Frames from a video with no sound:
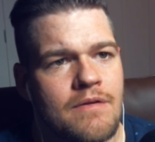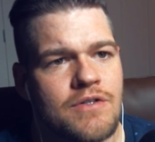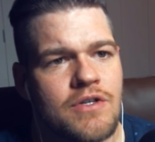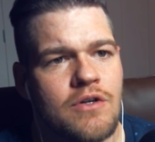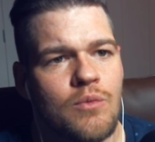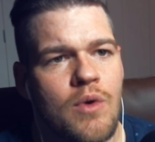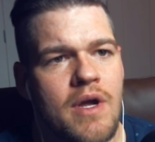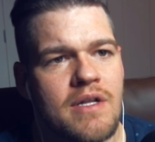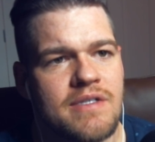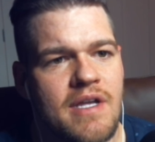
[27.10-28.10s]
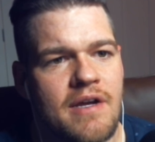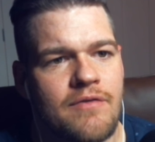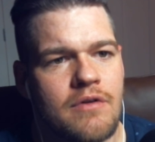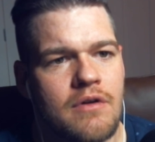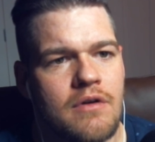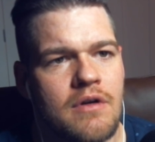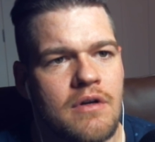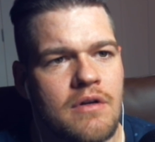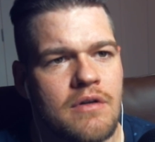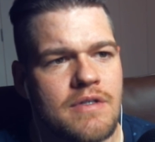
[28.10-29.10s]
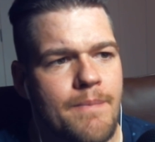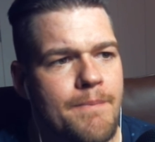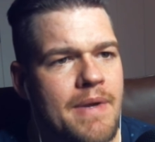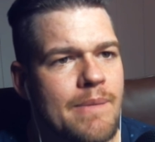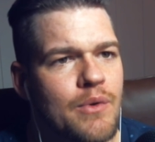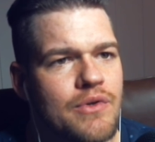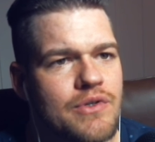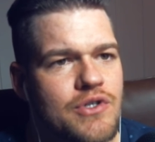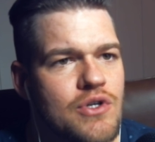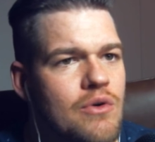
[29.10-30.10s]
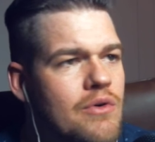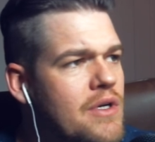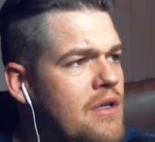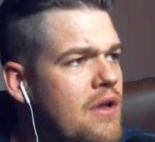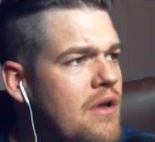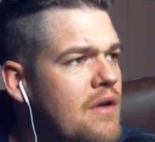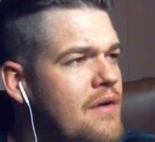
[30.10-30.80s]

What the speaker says: Just gonna wait a sec for some people to join.